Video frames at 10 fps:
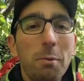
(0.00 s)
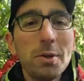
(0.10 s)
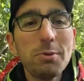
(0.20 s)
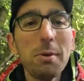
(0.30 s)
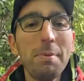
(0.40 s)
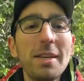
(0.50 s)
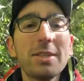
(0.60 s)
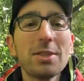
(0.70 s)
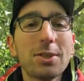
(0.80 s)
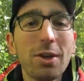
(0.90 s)
which will be
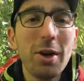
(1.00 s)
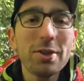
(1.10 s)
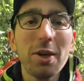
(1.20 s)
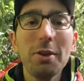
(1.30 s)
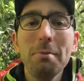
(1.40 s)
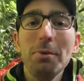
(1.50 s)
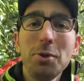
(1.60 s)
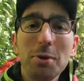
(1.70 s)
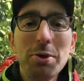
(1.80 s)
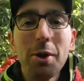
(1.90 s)
such an
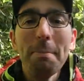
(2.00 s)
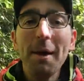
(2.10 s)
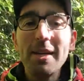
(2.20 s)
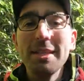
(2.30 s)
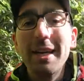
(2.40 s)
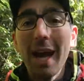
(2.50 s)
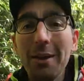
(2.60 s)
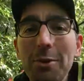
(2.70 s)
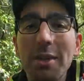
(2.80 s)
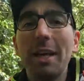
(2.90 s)
amazing
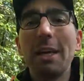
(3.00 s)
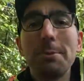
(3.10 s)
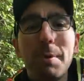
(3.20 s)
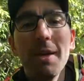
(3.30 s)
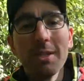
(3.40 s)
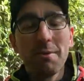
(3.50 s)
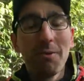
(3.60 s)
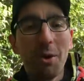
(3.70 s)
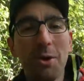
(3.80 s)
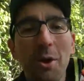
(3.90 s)
and unique experience
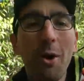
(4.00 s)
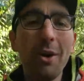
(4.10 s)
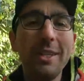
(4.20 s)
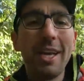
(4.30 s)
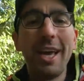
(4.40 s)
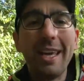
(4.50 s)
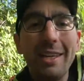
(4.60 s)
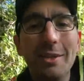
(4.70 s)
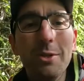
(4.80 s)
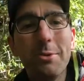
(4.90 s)
for your holiday
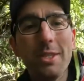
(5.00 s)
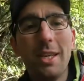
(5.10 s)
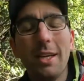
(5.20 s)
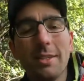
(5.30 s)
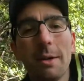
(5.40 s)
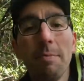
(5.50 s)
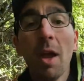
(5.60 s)
in New Zealand.